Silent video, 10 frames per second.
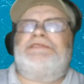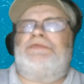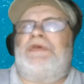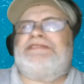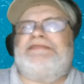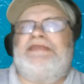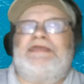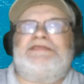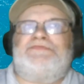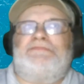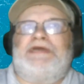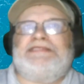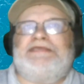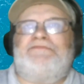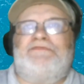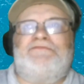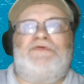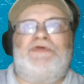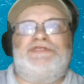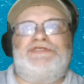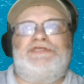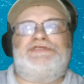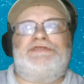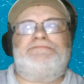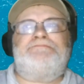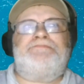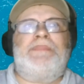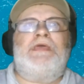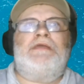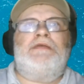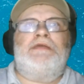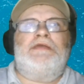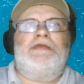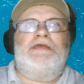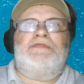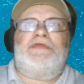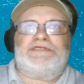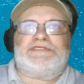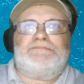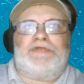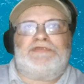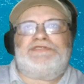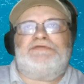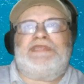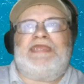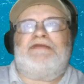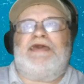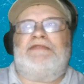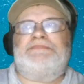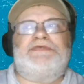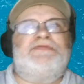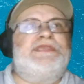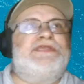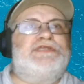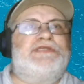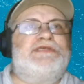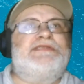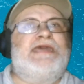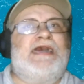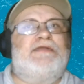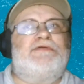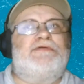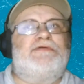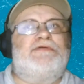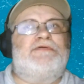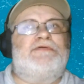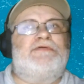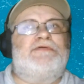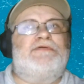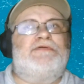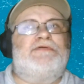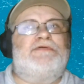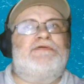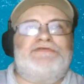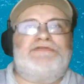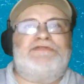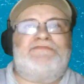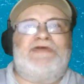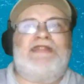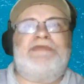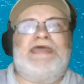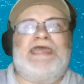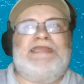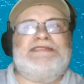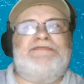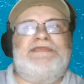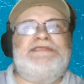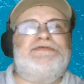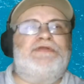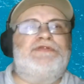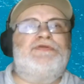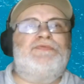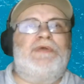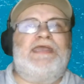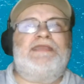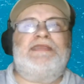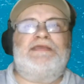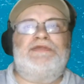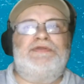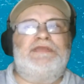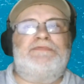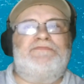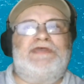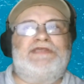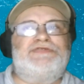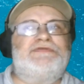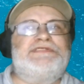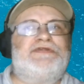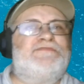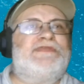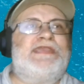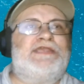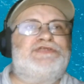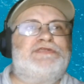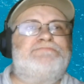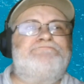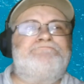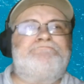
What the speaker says: So what's next for myself and Voyagician? There are some personal care items on the agenda to tackle. Professional development activities are underway, including a professional certification,